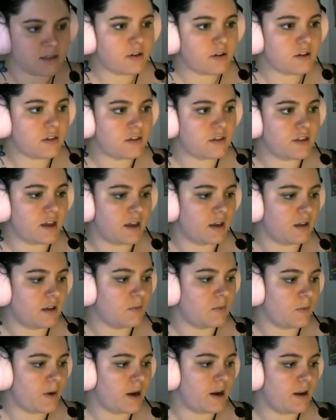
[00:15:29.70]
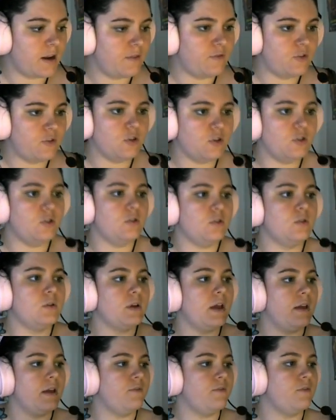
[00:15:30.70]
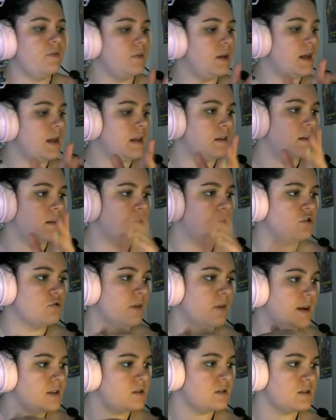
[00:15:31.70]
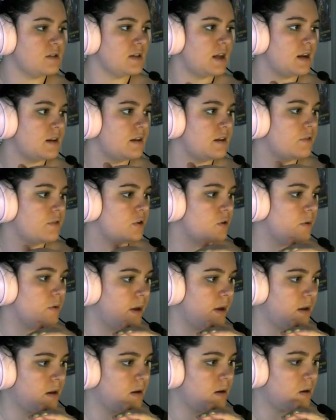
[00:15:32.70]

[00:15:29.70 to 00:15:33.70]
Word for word: a thing where if you if it, it drains your sanity real quick?